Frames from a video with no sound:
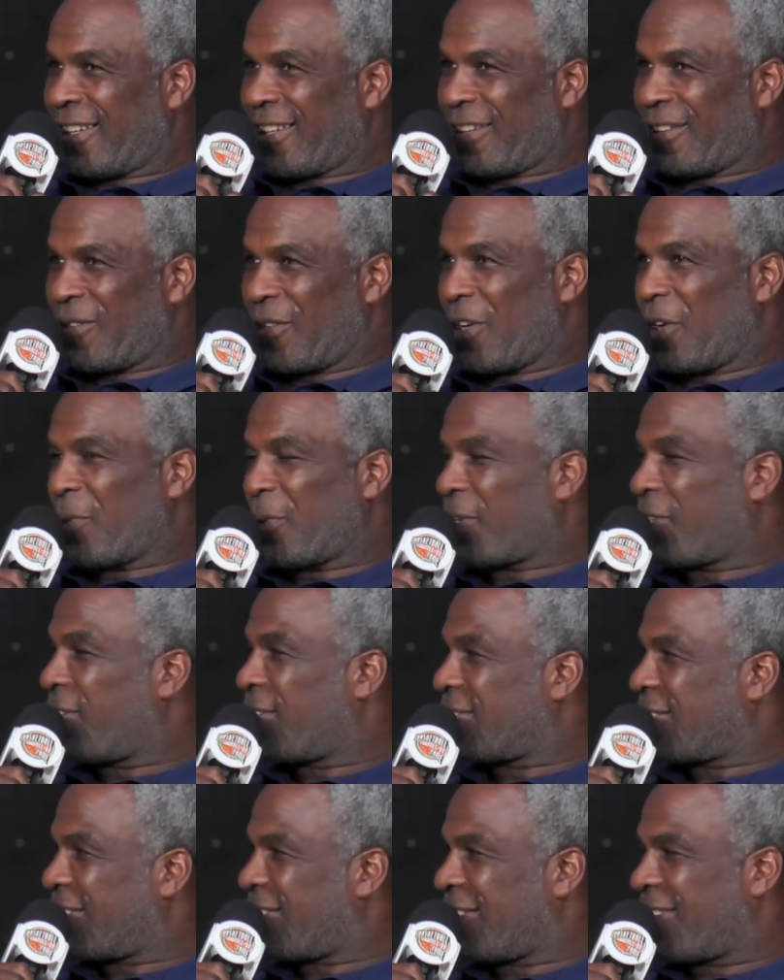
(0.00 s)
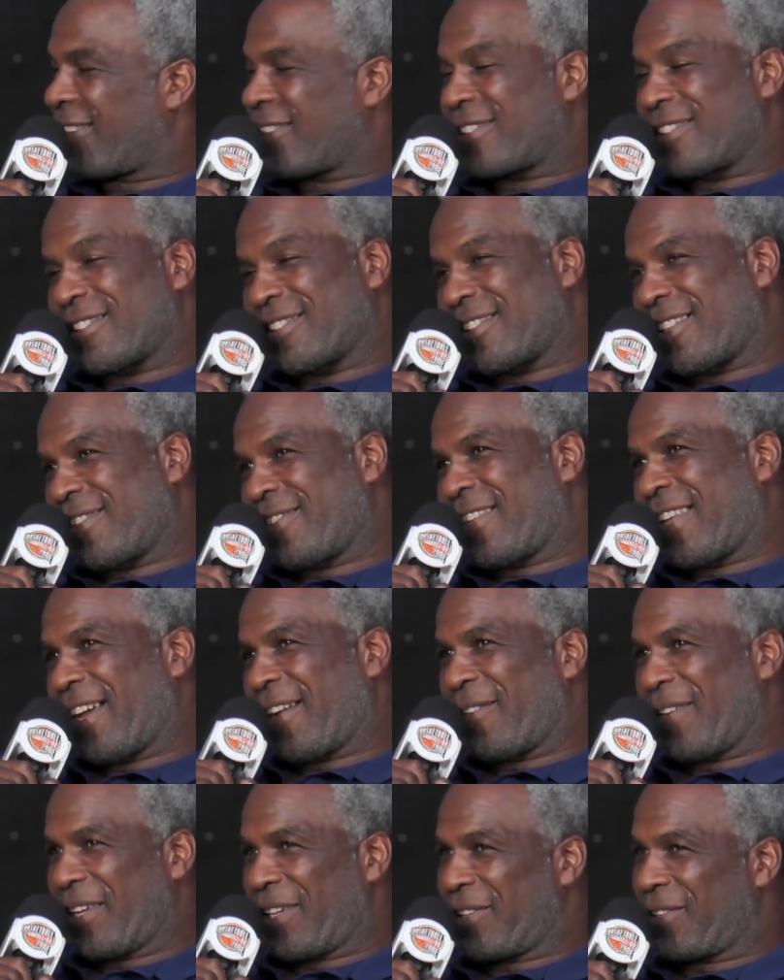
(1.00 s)
we overcooked the dish, and
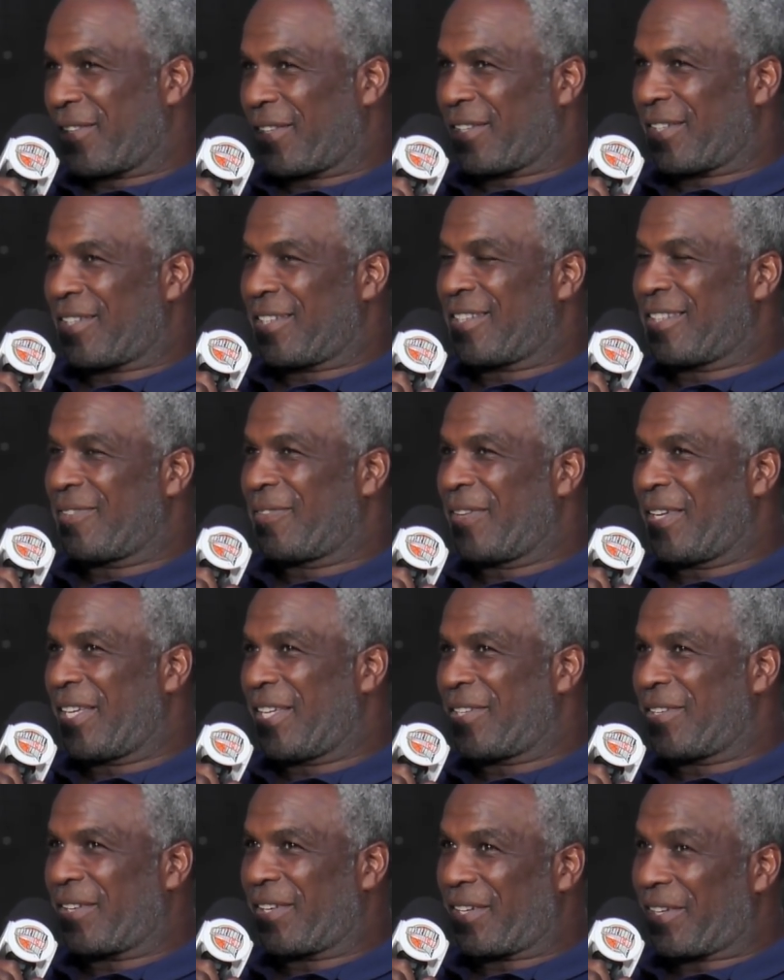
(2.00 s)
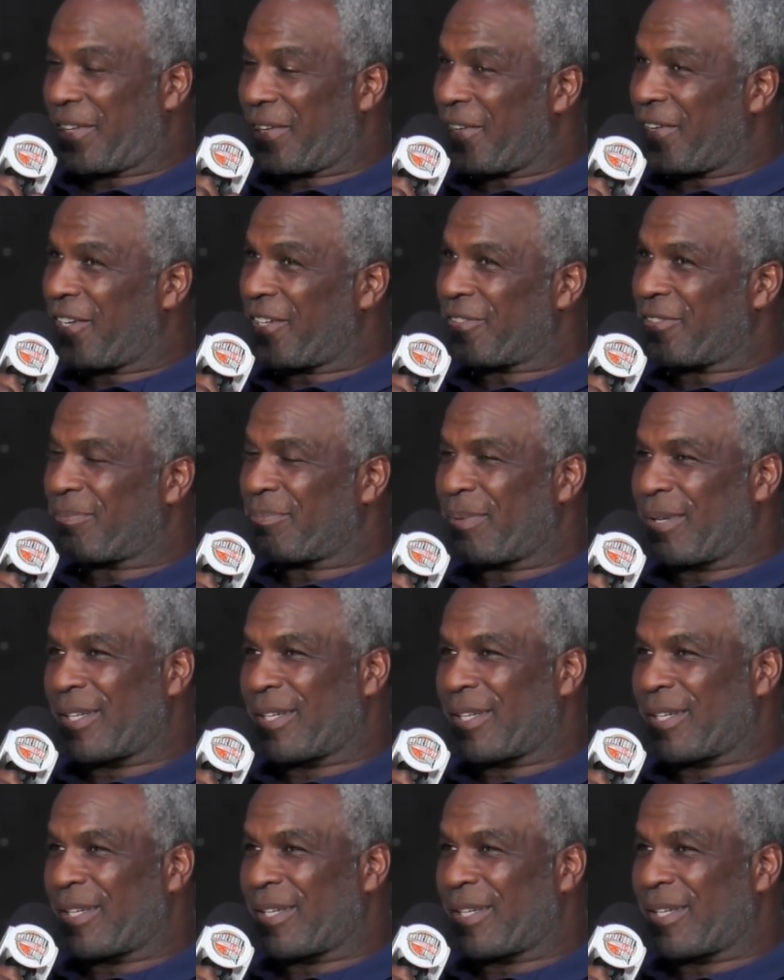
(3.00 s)
sometimes we ain't cook it enough.